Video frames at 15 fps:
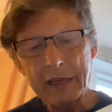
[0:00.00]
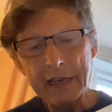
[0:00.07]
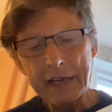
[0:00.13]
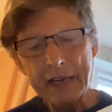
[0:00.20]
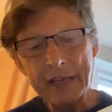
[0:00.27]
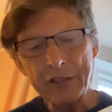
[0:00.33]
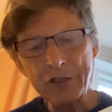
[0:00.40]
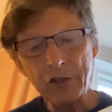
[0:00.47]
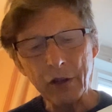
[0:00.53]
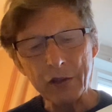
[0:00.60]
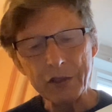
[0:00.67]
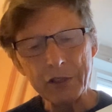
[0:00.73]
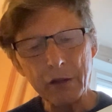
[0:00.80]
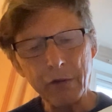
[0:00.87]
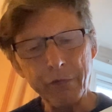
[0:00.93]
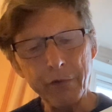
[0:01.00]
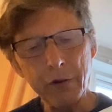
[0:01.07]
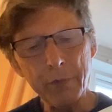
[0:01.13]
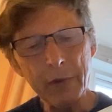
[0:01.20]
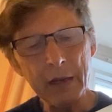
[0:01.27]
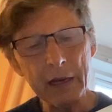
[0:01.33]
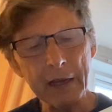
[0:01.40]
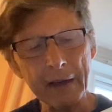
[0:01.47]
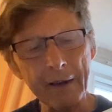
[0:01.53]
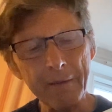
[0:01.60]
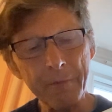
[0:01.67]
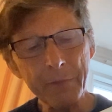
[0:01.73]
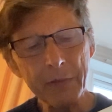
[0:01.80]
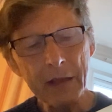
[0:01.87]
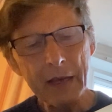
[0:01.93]
is not so familiar
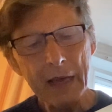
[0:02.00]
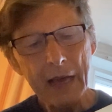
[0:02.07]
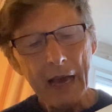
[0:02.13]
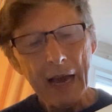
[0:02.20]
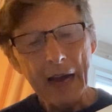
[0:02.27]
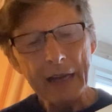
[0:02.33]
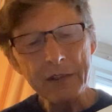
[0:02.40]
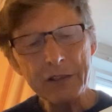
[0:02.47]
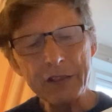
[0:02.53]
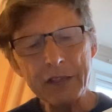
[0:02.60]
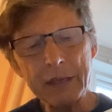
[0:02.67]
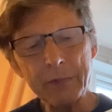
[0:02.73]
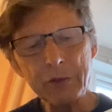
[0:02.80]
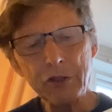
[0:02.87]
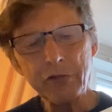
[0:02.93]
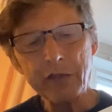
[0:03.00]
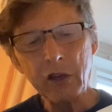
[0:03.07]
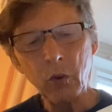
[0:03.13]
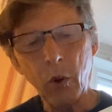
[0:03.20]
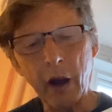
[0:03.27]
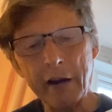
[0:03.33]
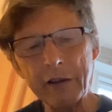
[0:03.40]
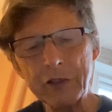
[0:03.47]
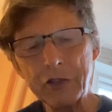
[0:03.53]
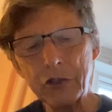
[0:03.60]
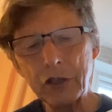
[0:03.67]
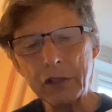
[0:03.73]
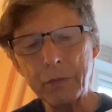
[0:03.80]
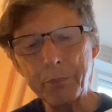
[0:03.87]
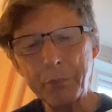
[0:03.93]
and seems to require a
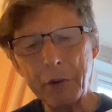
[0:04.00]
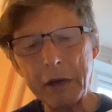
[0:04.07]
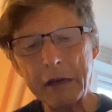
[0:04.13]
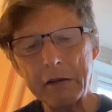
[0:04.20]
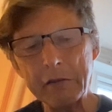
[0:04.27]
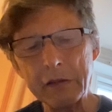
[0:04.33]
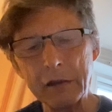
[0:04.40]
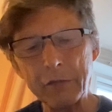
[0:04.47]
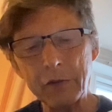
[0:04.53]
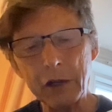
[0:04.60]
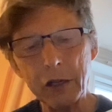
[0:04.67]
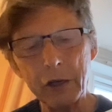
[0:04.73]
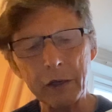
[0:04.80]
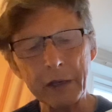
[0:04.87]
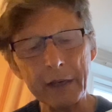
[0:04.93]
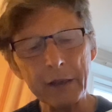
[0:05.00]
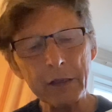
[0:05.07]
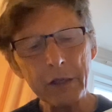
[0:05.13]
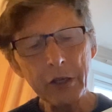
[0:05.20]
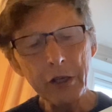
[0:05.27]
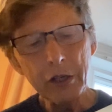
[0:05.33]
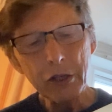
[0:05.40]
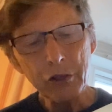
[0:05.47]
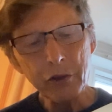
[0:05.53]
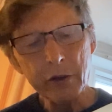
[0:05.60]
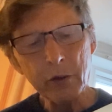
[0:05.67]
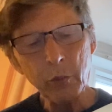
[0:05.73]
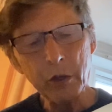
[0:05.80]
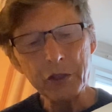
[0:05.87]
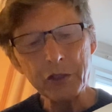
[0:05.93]
certain period of learning
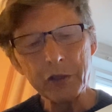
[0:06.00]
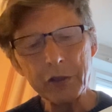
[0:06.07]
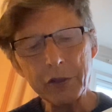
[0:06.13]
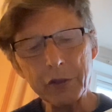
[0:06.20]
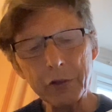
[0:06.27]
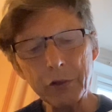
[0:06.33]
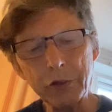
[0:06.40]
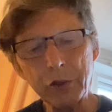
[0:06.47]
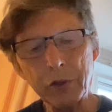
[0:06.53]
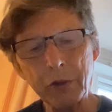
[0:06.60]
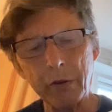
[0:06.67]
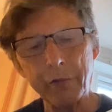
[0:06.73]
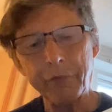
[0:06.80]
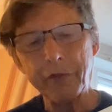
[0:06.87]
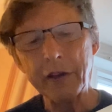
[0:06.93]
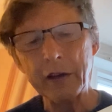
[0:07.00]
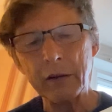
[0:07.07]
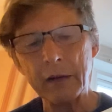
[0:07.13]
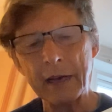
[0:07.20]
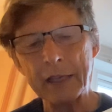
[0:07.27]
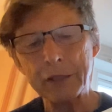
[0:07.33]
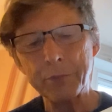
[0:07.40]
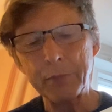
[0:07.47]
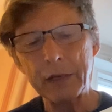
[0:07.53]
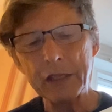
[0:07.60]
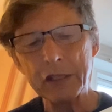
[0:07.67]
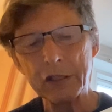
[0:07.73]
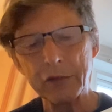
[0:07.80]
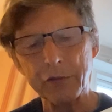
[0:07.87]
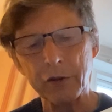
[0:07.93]
during which you do not feel as
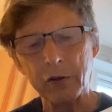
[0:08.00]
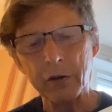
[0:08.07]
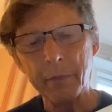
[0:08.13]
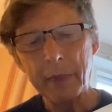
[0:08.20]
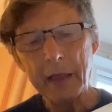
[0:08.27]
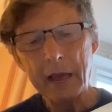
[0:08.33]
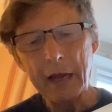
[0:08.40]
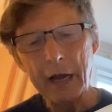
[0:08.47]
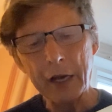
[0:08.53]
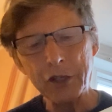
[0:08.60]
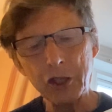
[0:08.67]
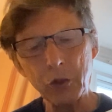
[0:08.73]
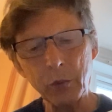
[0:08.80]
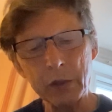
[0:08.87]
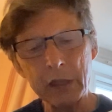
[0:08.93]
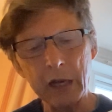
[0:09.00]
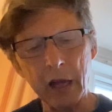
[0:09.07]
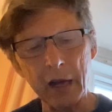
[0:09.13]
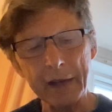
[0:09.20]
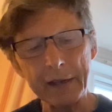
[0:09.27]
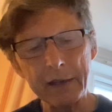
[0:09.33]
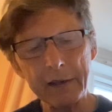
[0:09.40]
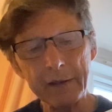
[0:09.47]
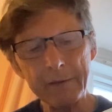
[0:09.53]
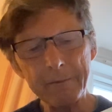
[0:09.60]
blissful as you would like.